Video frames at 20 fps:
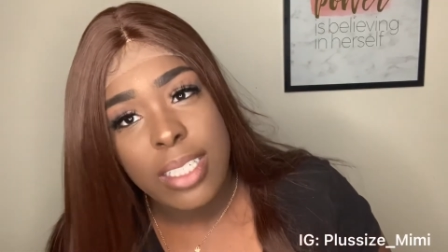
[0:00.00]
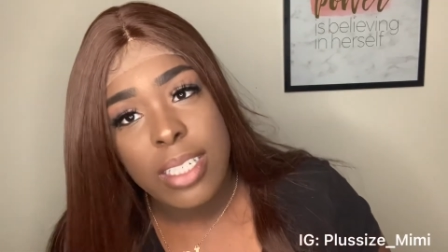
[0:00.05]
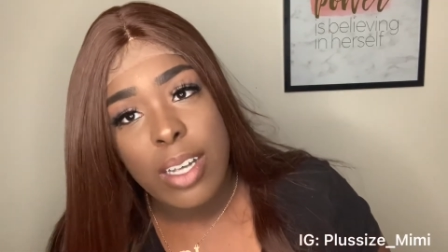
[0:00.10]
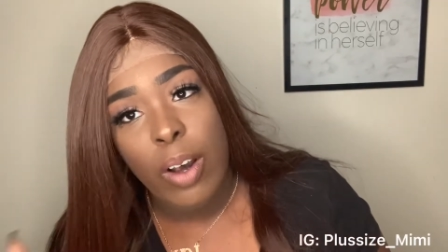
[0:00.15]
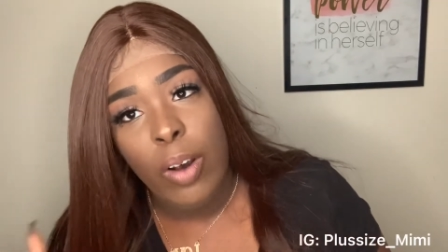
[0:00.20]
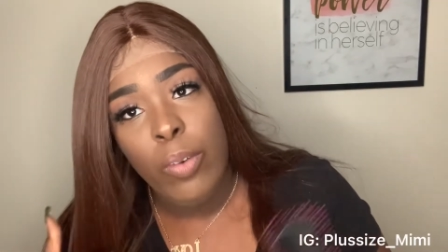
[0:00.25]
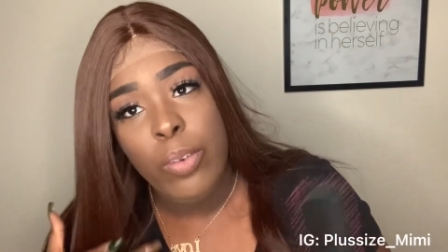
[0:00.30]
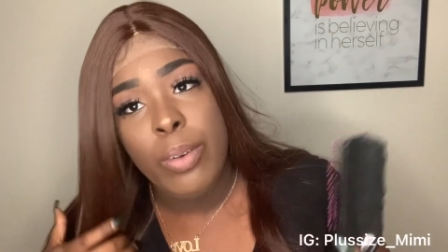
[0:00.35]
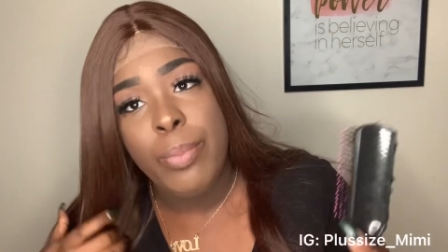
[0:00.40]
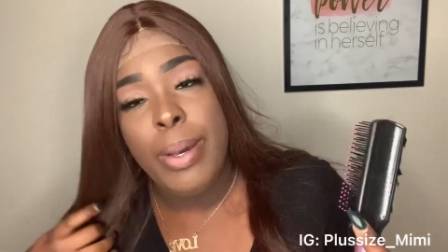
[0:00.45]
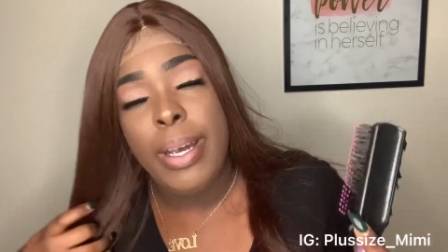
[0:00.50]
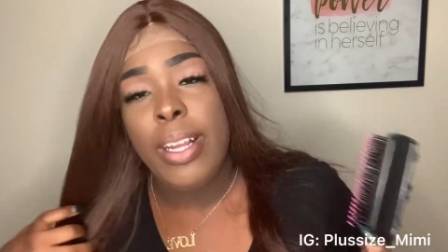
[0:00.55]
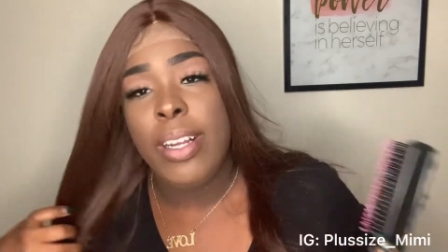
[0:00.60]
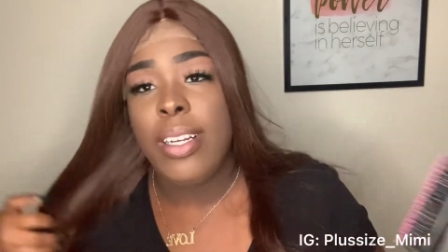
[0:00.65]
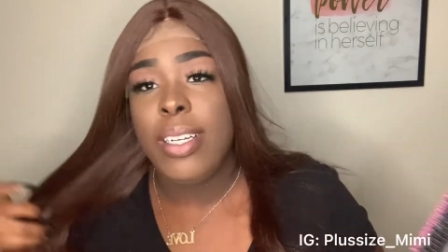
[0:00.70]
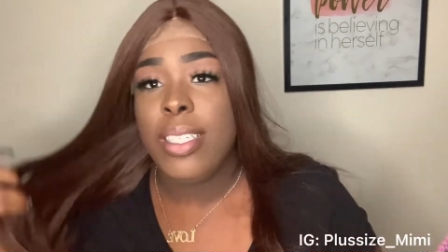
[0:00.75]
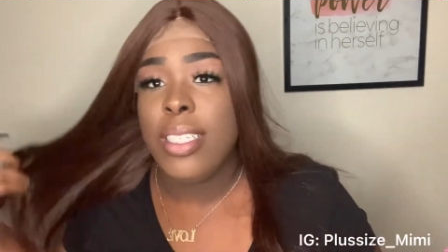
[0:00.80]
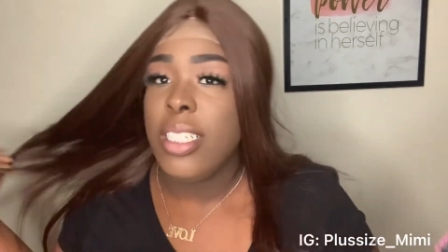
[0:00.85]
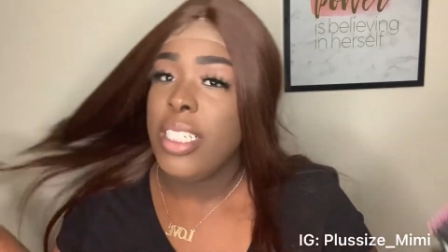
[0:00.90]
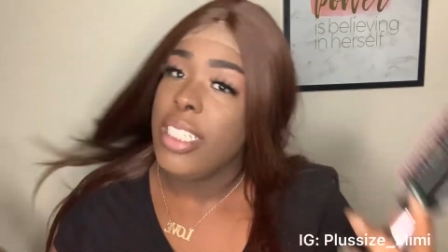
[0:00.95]

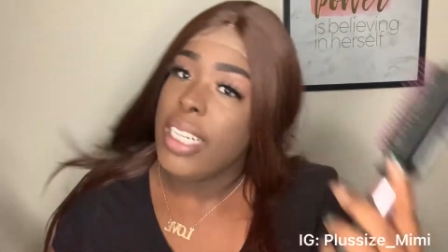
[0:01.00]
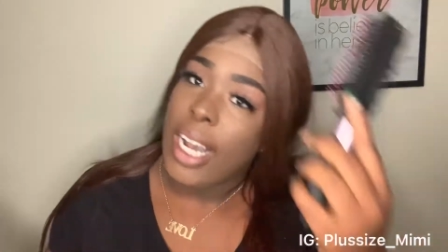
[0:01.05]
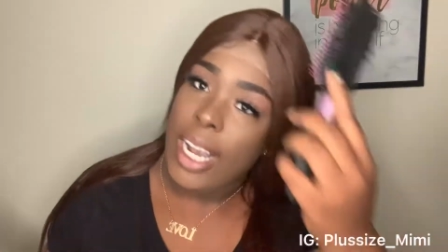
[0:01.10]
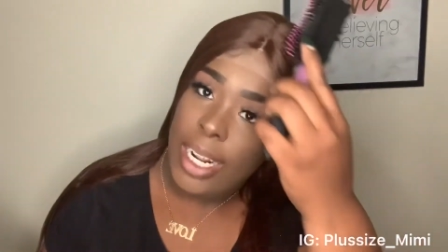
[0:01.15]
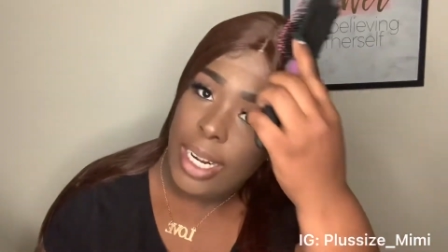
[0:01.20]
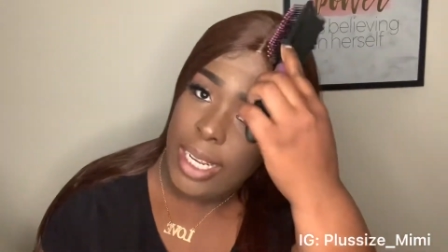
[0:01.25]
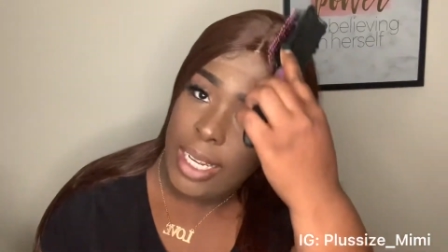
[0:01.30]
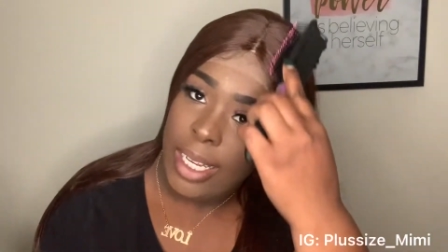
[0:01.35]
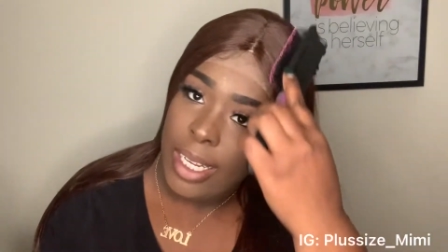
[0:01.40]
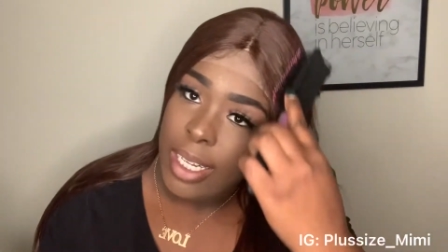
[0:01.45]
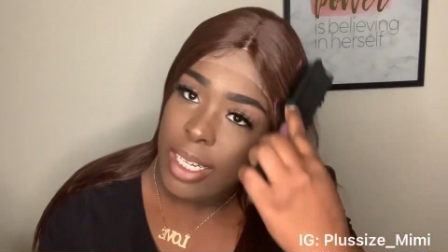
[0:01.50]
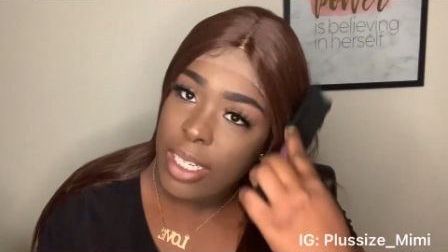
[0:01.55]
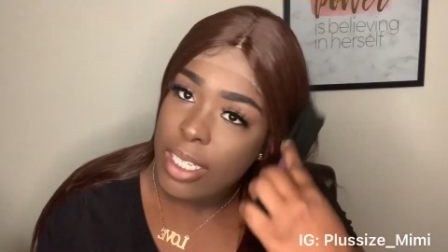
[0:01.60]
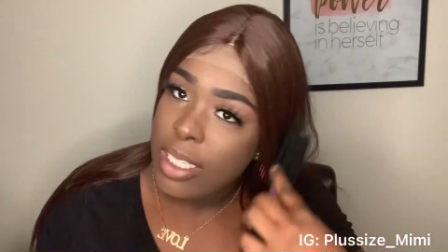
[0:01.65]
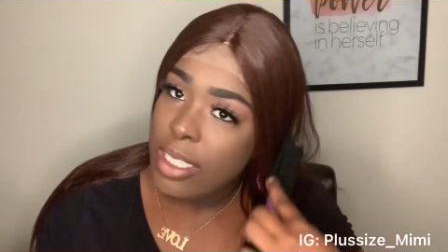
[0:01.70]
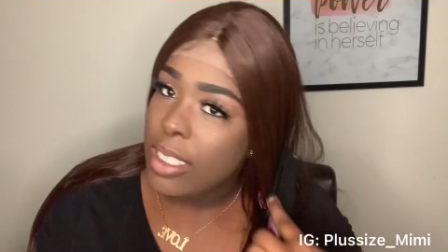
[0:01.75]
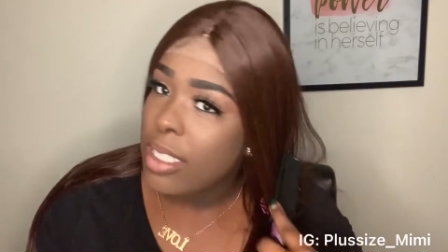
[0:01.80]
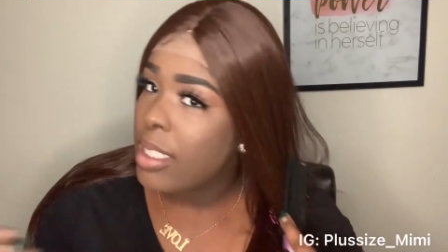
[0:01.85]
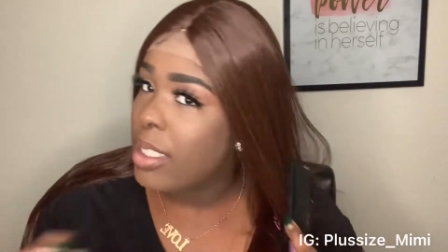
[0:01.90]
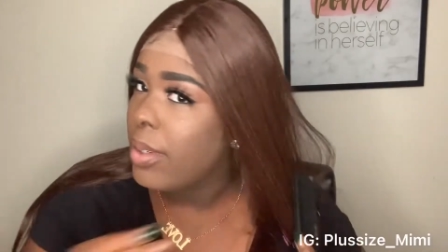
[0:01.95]
overbearing shiny
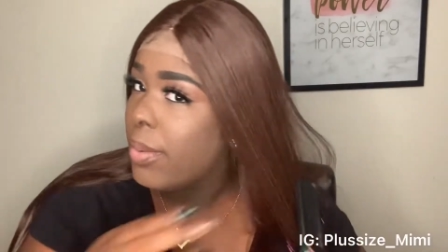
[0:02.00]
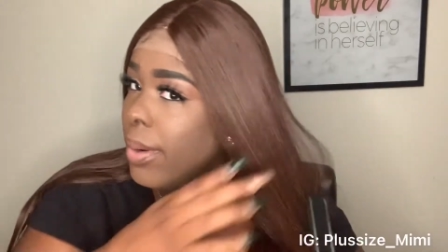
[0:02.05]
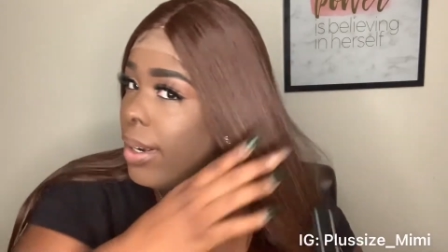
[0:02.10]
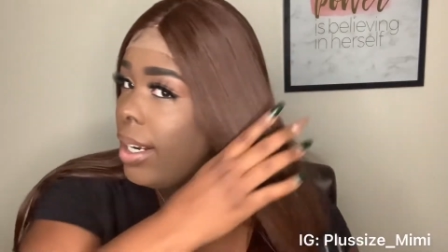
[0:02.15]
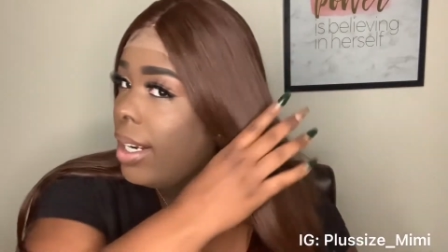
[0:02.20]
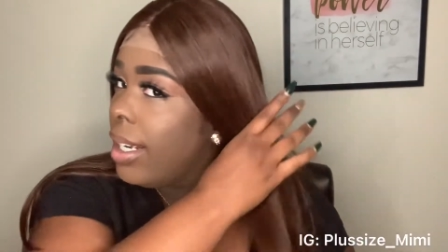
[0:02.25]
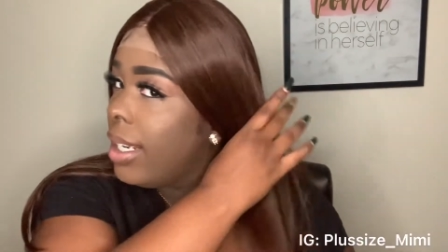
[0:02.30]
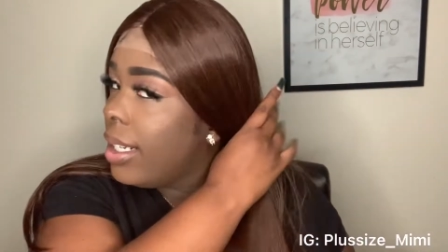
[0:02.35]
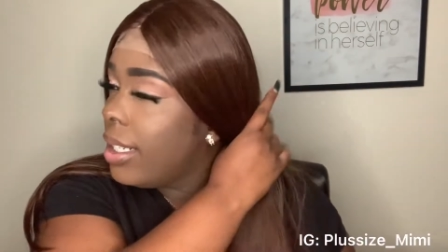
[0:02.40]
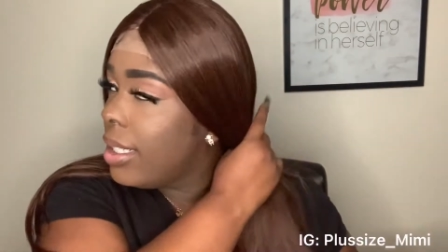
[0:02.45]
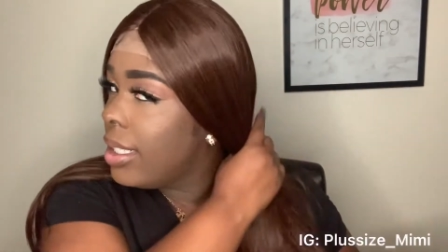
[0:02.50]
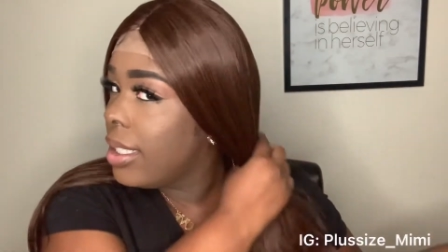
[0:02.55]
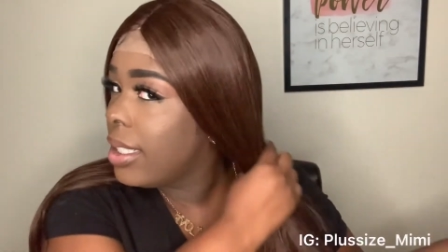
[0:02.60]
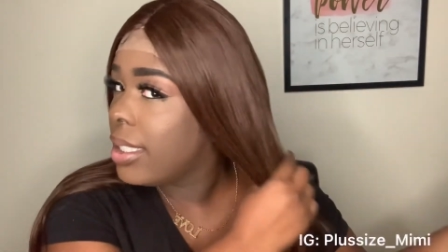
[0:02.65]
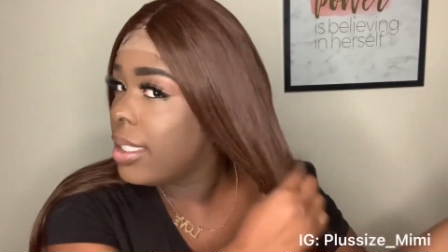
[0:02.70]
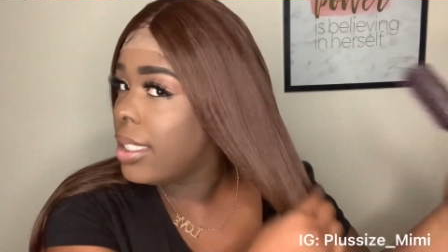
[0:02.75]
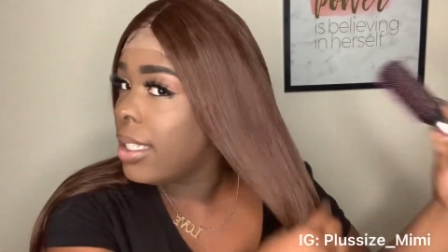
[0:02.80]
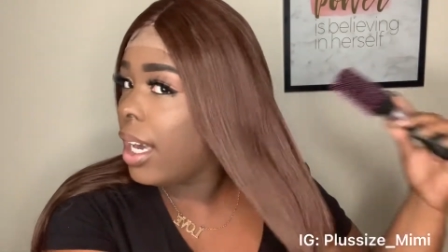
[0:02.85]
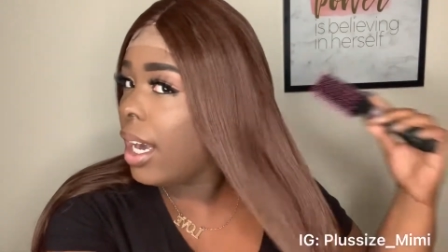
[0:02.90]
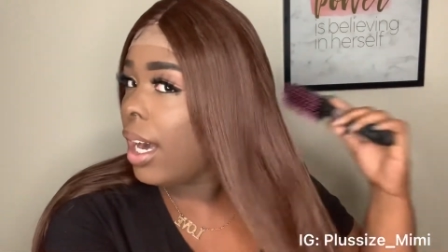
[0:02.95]
to where it
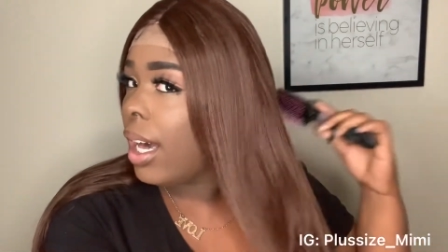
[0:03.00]
looks